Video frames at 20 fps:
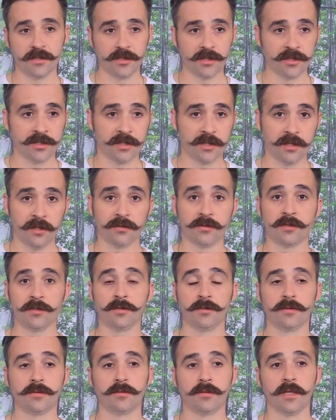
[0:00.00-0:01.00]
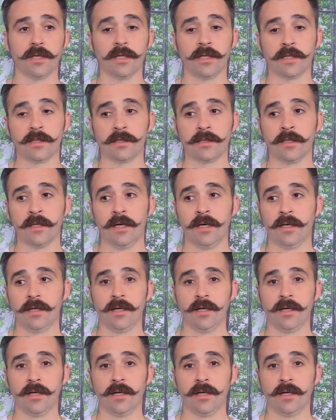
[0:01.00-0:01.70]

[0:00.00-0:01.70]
to just go to and